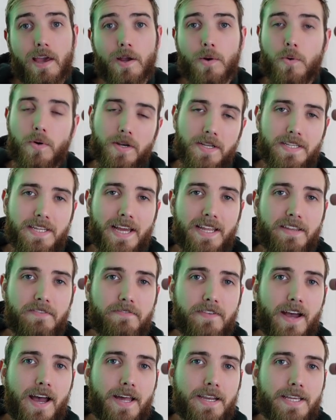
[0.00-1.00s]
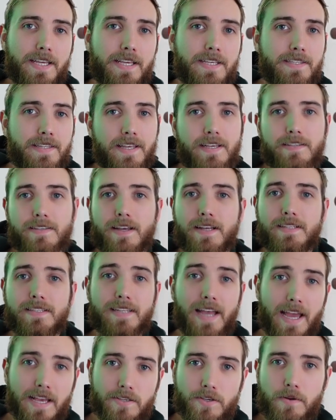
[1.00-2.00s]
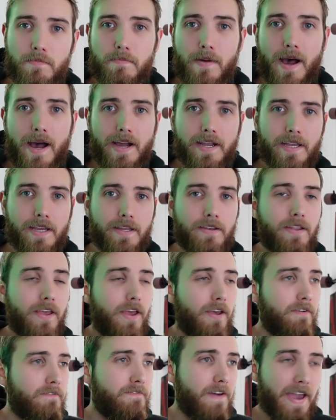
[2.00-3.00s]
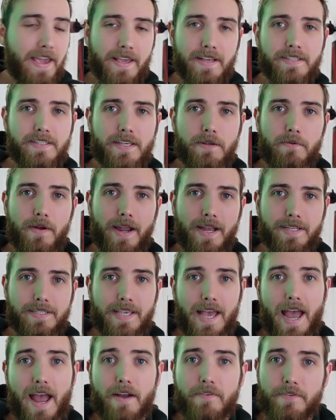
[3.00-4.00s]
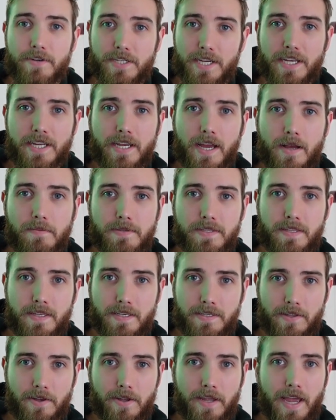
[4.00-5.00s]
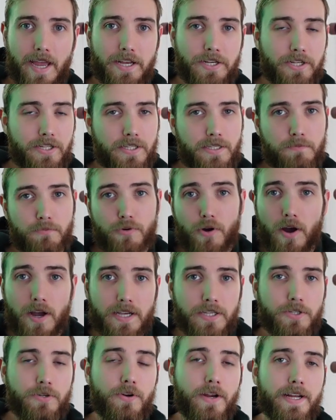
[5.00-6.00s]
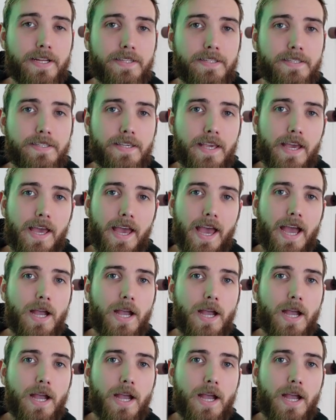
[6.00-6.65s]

Quantitative data is things like days on market, vacancy rates, average incomes in these locations, price trends.